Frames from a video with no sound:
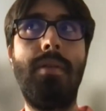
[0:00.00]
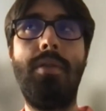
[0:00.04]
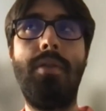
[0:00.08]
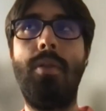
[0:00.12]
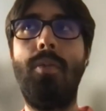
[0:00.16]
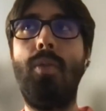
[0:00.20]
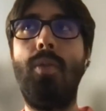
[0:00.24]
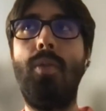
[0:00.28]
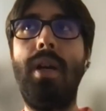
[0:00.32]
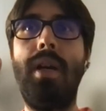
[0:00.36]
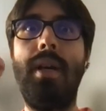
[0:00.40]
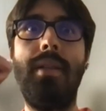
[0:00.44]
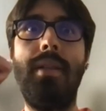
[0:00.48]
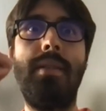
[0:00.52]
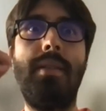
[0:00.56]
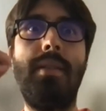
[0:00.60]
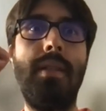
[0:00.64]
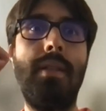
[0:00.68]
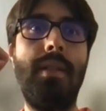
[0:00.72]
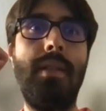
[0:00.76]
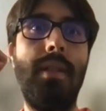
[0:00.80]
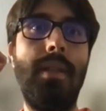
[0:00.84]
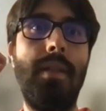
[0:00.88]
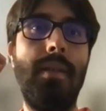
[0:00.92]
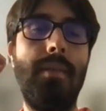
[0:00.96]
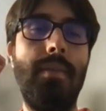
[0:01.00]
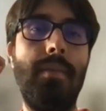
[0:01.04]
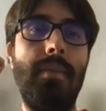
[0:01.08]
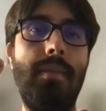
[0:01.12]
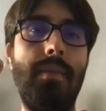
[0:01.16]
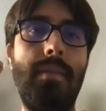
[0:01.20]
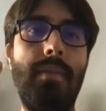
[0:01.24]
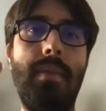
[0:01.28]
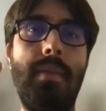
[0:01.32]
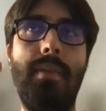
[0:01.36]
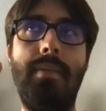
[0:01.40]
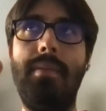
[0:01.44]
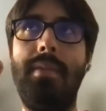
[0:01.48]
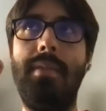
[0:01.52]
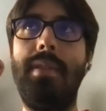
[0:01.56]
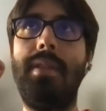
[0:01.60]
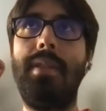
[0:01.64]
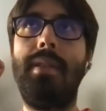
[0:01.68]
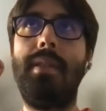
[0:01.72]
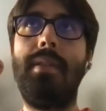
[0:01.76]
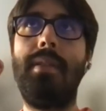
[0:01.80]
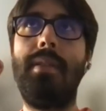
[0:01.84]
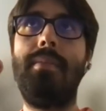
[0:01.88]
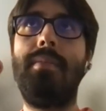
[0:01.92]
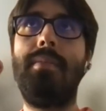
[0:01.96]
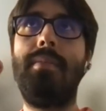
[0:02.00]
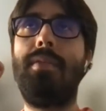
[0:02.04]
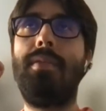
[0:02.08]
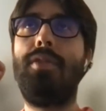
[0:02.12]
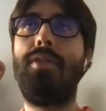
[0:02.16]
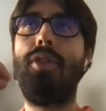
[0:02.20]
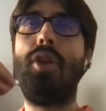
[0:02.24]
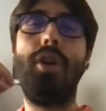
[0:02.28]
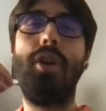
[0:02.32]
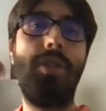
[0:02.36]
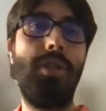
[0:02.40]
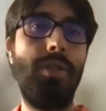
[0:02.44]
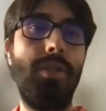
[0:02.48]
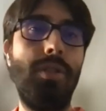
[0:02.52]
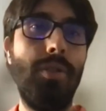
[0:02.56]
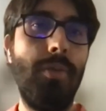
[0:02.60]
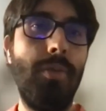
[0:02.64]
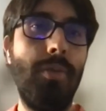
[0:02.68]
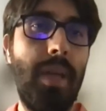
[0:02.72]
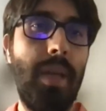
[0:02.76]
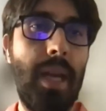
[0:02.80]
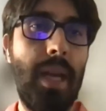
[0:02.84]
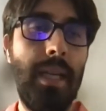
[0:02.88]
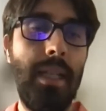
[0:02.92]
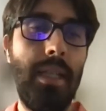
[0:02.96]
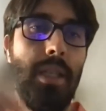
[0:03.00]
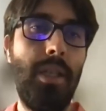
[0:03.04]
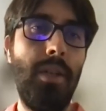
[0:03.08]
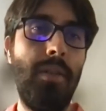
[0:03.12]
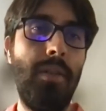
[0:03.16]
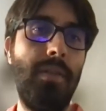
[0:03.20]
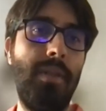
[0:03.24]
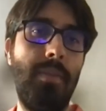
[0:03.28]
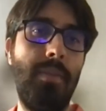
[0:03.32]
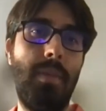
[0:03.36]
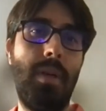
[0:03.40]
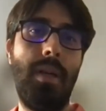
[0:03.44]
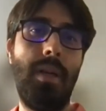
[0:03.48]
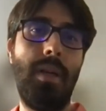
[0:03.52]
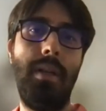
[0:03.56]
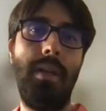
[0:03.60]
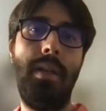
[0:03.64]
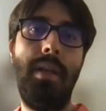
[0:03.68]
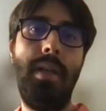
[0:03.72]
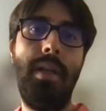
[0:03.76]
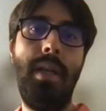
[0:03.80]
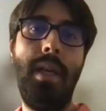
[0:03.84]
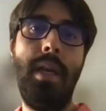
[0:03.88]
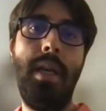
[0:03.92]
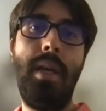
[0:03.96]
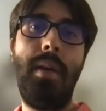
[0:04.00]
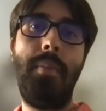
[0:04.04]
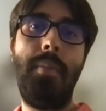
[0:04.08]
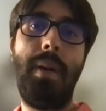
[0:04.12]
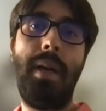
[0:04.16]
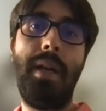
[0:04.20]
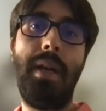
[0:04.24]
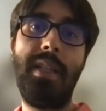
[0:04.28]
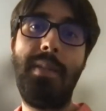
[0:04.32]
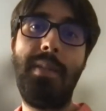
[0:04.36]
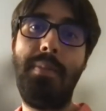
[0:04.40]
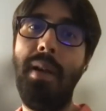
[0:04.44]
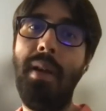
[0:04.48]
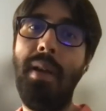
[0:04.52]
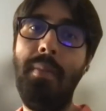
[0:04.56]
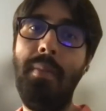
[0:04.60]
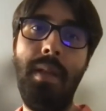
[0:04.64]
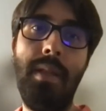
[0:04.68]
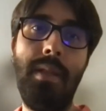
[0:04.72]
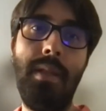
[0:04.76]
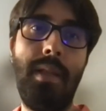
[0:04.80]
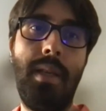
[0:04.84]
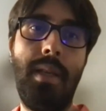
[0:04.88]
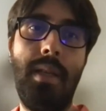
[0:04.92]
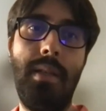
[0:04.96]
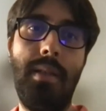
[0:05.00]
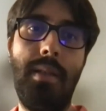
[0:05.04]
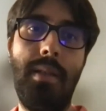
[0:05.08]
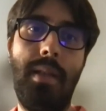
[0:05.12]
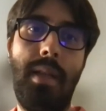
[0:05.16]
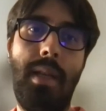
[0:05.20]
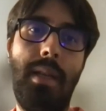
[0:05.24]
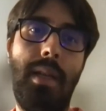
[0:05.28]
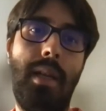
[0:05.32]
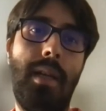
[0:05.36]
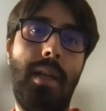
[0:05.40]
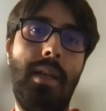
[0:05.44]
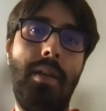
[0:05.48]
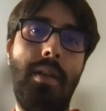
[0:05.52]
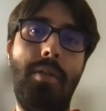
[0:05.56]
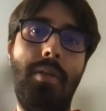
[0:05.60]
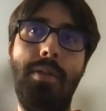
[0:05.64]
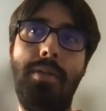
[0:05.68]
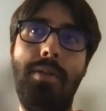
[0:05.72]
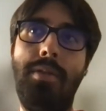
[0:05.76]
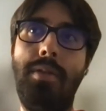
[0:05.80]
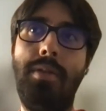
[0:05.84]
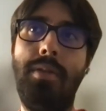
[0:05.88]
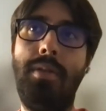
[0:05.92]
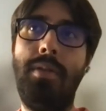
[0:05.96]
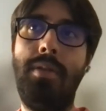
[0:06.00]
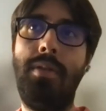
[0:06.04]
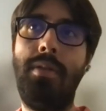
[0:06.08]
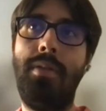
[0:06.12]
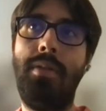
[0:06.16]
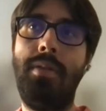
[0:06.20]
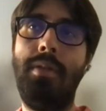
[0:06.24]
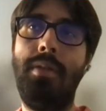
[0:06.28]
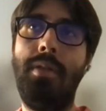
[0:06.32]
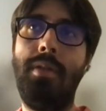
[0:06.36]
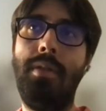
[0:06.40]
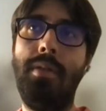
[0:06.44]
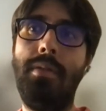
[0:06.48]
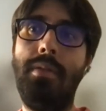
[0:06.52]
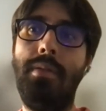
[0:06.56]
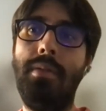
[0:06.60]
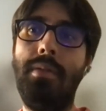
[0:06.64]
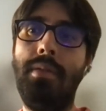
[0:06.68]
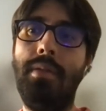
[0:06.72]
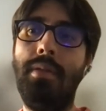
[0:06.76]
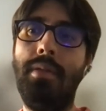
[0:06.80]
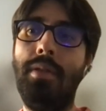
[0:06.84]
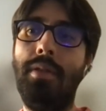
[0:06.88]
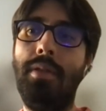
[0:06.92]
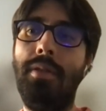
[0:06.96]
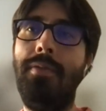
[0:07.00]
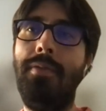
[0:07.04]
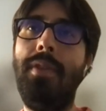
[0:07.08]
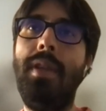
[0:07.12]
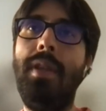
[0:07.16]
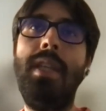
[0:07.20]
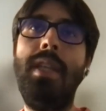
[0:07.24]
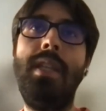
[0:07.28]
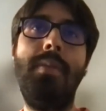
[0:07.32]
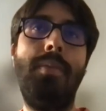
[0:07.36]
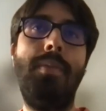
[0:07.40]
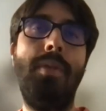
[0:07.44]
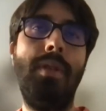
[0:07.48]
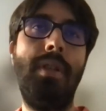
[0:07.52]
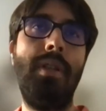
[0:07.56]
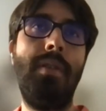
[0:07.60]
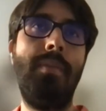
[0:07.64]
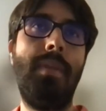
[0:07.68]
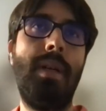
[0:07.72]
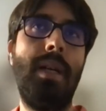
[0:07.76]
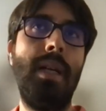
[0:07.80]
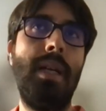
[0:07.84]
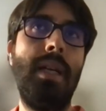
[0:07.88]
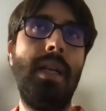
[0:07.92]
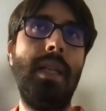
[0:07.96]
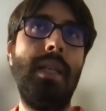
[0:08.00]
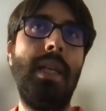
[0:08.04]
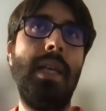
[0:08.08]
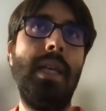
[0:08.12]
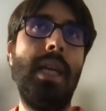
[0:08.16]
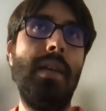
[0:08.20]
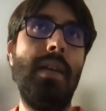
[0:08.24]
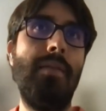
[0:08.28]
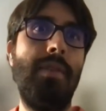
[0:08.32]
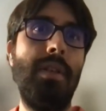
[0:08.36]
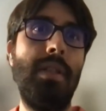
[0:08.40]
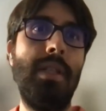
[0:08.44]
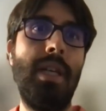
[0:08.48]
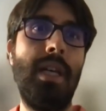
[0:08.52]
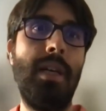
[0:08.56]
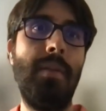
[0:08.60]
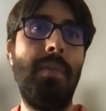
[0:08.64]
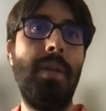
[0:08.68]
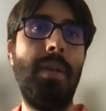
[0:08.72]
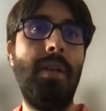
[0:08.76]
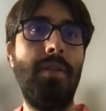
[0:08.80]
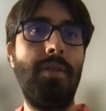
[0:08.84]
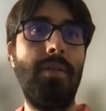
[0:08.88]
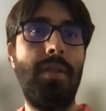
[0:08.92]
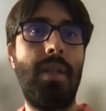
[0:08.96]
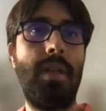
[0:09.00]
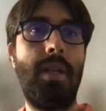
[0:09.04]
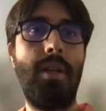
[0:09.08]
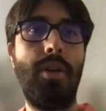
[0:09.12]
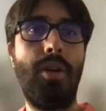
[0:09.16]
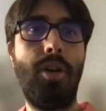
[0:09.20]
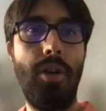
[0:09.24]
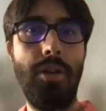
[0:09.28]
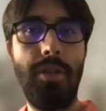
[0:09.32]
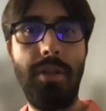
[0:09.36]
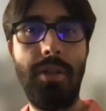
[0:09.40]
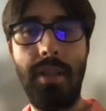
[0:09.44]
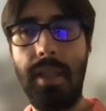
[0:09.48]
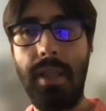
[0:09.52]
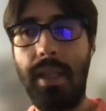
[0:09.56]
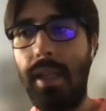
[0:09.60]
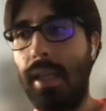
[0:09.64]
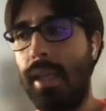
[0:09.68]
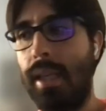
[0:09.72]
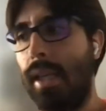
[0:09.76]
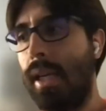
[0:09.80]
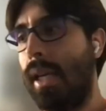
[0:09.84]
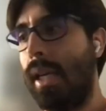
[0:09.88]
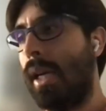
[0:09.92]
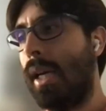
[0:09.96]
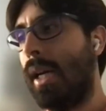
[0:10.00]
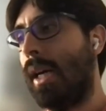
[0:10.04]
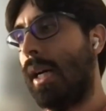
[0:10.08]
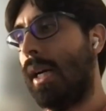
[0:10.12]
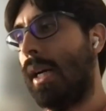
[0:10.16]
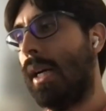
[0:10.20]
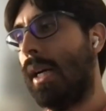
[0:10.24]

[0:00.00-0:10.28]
in some way a certain touch to reality of the model. But experiments can, are also not, not feasible in marketing every time, because they are costly.